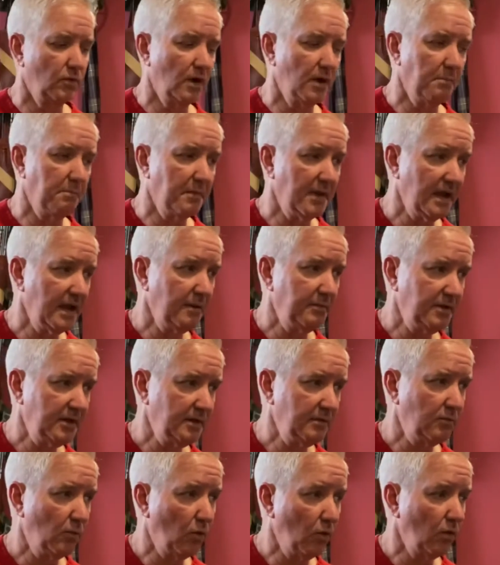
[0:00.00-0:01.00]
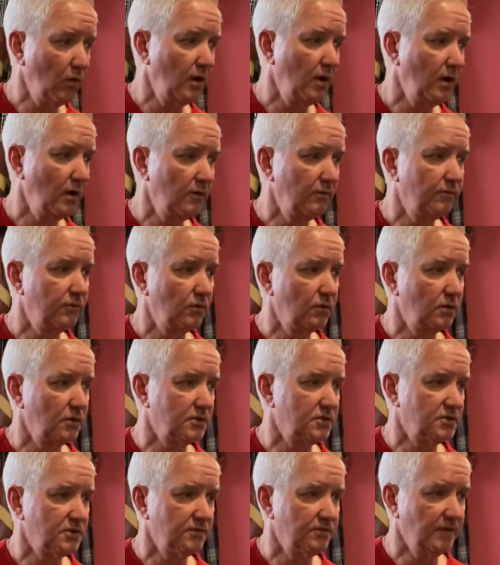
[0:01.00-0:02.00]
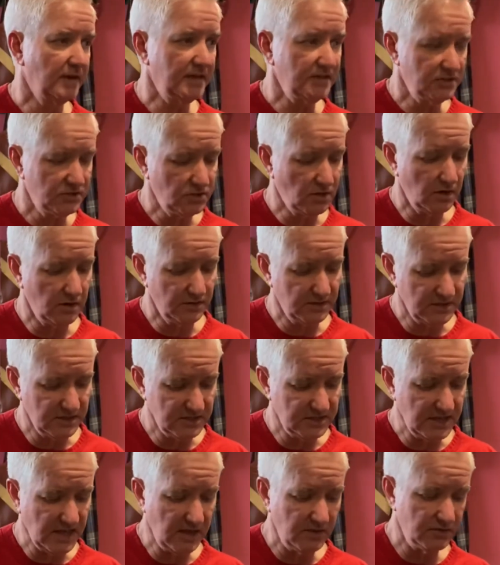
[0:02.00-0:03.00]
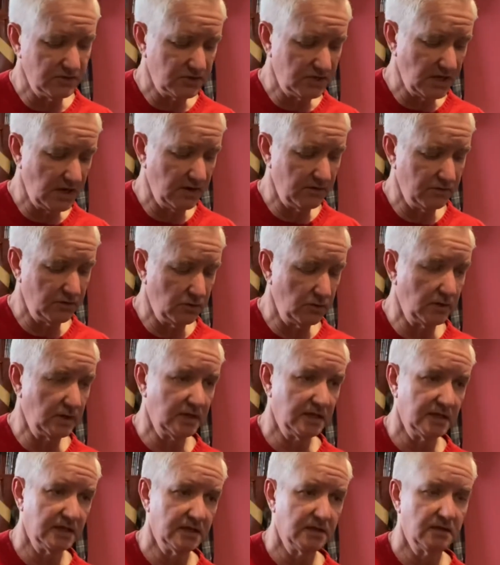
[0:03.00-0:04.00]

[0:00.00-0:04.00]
may be more helpful is if I start this out, instead of doing it